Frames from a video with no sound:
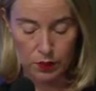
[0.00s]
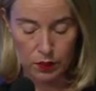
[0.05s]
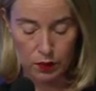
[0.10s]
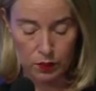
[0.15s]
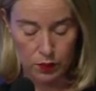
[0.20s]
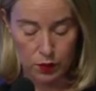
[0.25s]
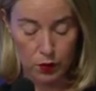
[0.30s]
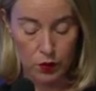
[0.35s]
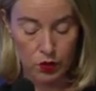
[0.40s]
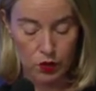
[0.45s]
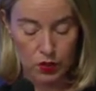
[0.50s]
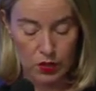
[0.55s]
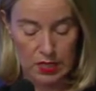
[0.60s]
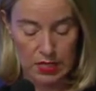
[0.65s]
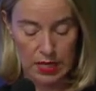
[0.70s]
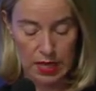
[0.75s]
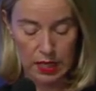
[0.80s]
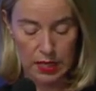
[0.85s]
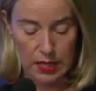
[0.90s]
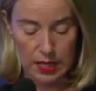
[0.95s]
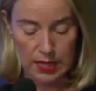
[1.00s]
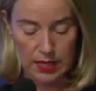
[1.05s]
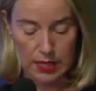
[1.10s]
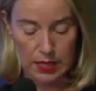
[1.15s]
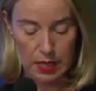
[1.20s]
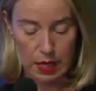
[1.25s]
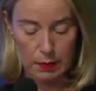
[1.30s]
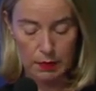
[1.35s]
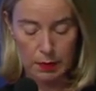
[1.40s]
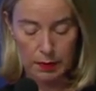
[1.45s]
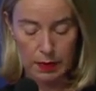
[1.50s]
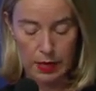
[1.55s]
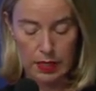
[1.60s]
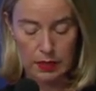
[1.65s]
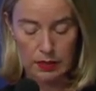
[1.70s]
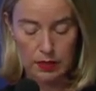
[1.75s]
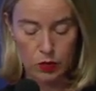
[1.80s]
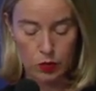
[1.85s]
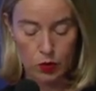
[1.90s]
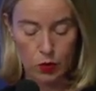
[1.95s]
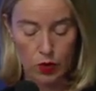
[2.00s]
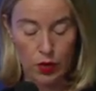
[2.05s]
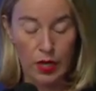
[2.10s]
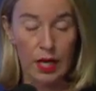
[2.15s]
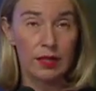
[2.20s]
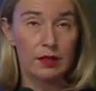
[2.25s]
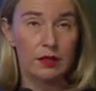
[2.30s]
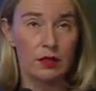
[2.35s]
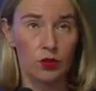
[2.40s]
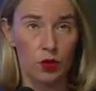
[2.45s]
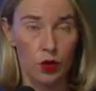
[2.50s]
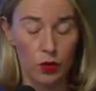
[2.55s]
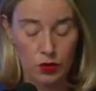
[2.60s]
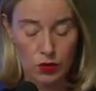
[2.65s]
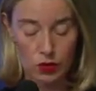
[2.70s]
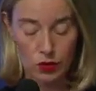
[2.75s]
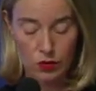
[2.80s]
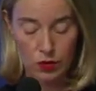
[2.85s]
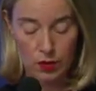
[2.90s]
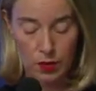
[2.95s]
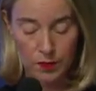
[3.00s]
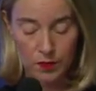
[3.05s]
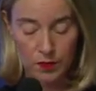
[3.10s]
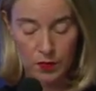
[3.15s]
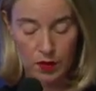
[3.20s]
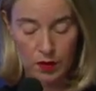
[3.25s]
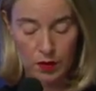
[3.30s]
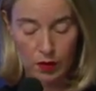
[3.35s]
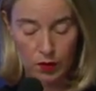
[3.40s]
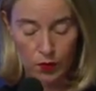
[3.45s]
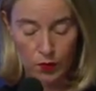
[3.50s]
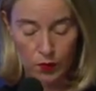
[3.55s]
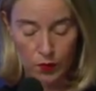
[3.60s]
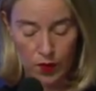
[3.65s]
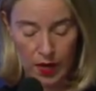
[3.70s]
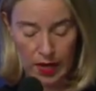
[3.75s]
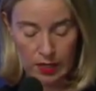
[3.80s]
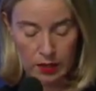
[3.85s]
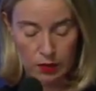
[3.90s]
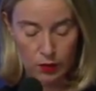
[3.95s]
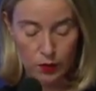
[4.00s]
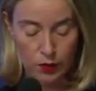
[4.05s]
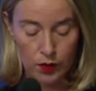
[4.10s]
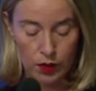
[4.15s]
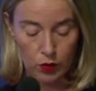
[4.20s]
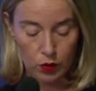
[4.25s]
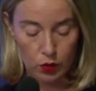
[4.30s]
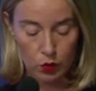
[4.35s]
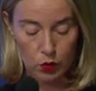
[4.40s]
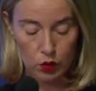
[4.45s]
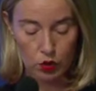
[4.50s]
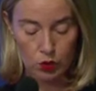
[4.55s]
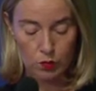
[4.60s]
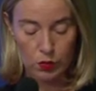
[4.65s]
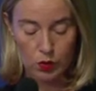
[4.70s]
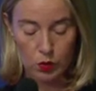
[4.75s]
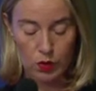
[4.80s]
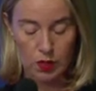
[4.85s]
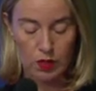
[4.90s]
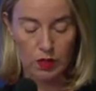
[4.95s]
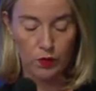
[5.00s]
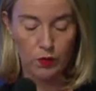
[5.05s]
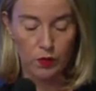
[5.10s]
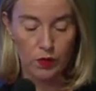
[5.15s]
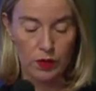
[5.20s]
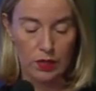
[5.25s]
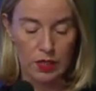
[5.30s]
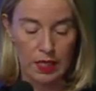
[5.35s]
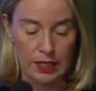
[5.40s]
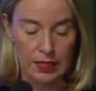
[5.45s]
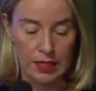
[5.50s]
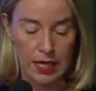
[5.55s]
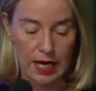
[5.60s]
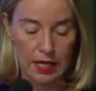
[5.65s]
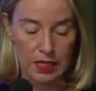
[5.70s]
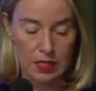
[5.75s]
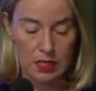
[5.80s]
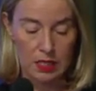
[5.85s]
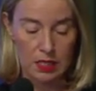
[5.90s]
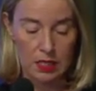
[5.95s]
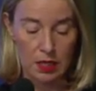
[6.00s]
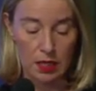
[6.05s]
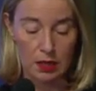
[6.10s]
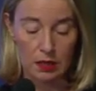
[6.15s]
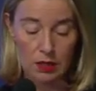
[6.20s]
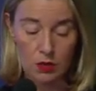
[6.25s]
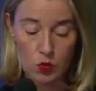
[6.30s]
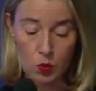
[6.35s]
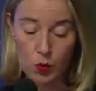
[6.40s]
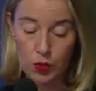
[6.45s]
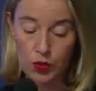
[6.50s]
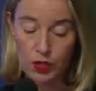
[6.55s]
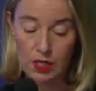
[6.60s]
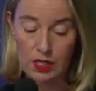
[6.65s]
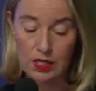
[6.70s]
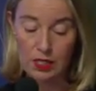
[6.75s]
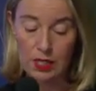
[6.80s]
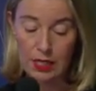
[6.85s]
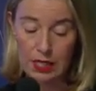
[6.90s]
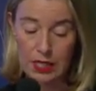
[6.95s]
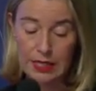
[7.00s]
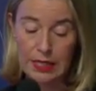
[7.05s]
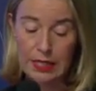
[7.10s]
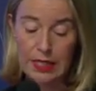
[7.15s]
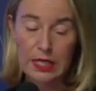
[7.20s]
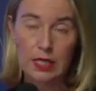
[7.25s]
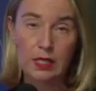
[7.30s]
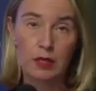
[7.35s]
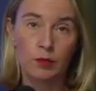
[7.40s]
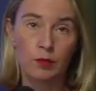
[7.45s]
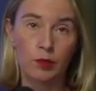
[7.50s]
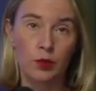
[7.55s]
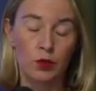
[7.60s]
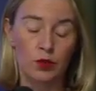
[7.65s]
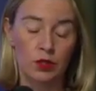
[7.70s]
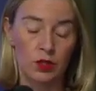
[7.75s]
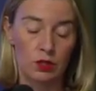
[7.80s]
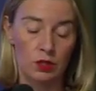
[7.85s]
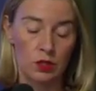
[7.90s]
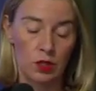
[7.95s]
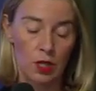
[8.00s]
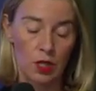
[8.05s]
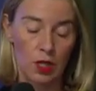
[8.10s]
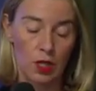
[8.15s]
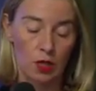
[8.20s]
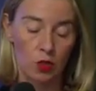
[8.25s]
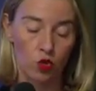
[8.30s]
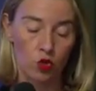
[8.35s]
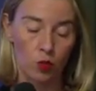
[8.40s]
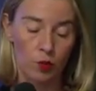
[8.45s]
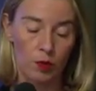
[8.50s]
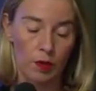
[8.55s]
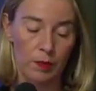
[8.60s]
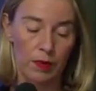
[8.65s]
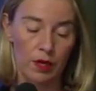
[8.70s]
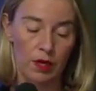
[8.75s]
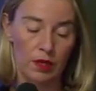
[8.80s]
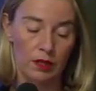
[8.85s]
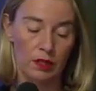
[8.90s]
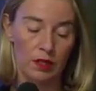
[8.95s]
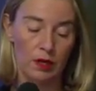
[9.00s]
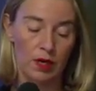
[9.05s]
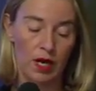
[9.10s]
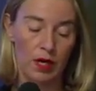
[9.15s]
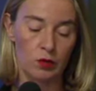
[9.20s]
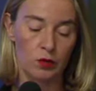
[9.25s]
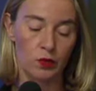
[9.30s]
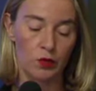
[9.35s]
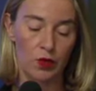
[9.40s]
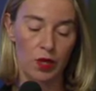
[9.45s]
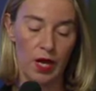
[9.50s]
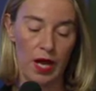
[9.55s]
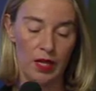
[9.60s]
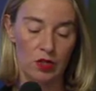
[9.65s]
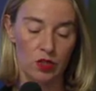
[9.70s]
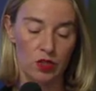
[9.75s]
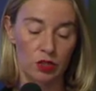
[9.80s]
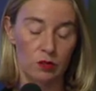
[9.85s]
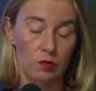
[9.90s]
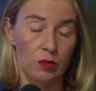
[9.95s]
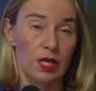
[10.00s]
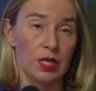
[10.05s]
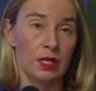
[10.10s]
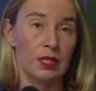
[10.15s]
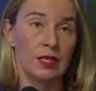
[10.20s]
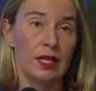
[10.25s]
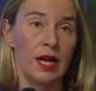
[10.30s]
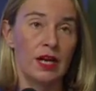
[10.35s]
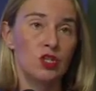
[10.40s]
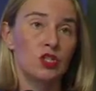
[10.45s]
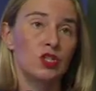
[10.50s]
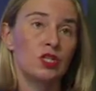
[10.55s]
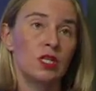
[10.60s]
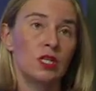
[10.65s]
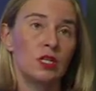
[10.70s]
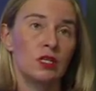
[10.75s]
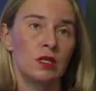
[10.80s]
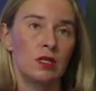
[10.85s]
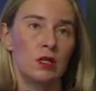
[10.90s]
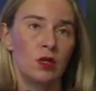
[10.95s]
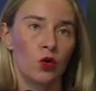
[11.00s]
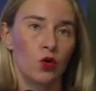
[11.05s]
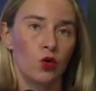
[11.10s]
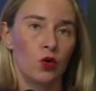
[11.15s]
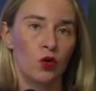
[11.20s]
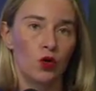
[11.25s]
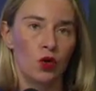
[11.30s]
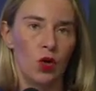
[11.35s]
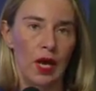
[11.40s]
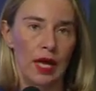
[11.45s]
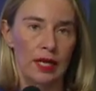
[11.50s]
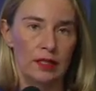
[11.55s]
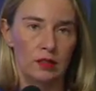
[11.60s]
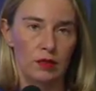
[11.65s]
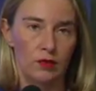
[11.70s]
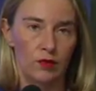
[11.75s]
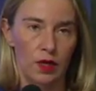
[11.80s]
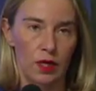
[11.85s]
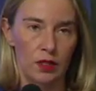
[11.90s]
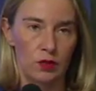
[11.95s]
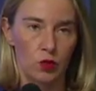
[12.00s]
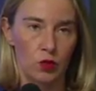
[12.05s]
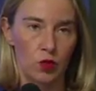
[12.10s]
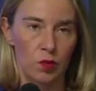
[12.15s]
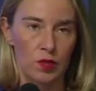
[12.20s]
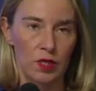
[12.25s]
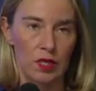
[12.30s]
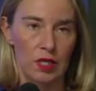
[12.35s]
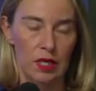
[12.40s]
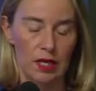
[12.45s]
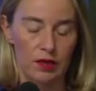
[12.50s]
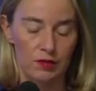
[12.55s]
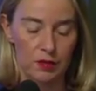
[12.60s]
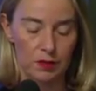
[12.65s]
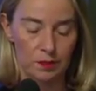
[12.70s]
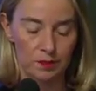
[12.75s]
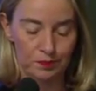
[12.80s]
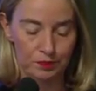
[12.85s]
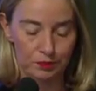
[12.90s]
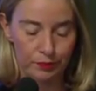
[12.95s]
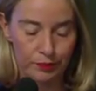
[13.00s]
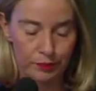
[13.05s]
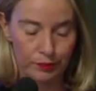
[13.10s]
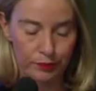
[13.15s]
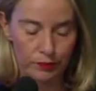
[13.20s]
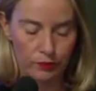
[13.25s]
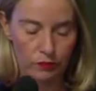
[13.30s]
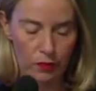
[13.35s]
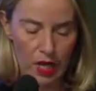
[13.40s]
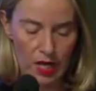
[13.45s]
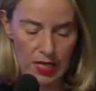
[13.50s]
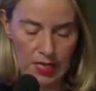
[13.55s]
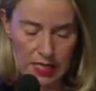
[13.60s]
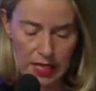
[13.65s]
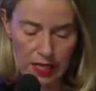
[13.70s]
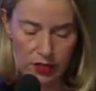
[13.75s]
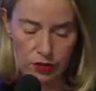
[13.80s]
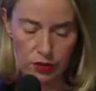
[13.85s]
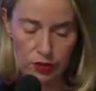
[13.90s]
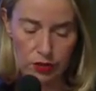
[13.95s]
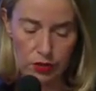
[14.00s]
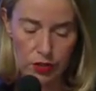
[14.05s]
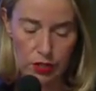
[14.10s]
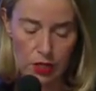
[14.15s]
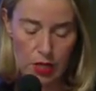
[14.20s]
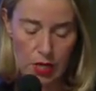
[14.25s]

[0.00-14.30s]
fusion cell has the capability to connect the dots, find the fil rouge between different attacks. And this work is critically important to prepare the ground for action, be it national or collective at European level. Second,